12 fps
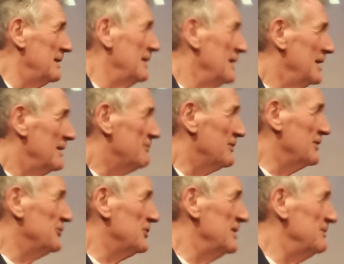people in
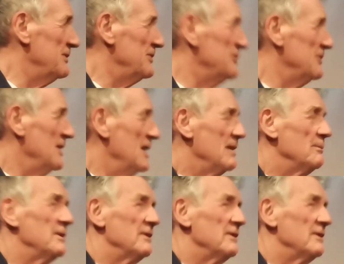for a service.